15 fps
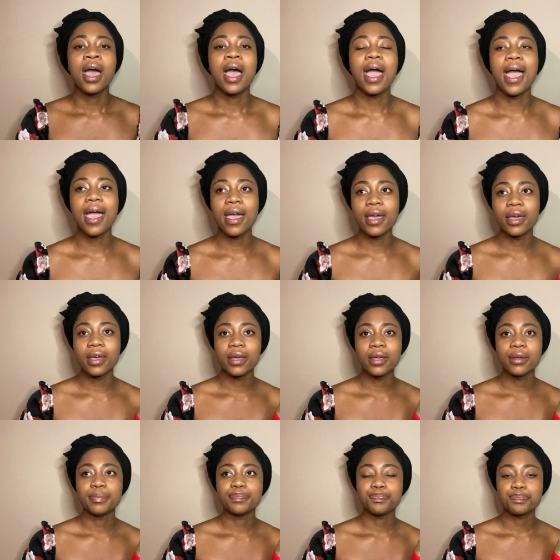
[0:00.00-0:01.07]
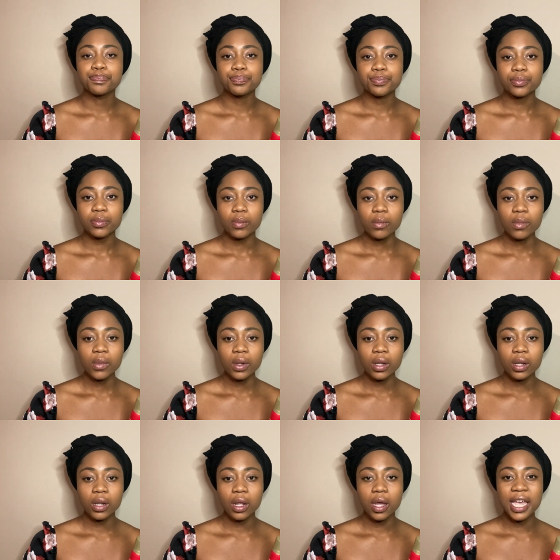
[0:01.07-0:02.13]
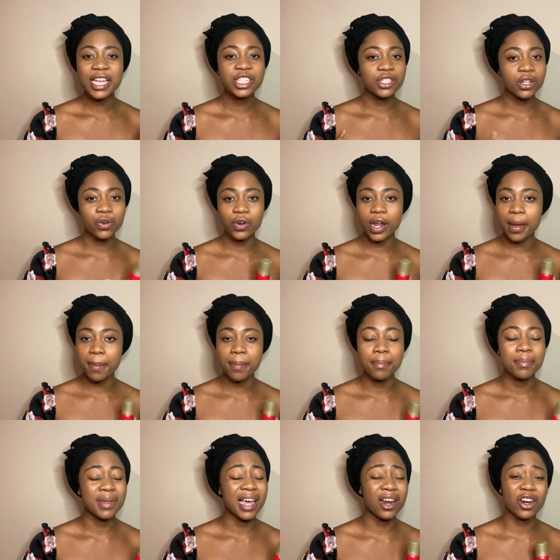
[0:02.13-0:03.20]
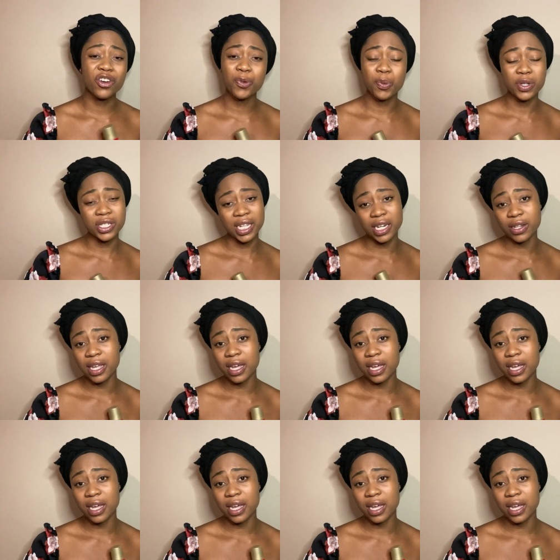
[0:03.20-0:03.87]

a Instagram. A lot of people sell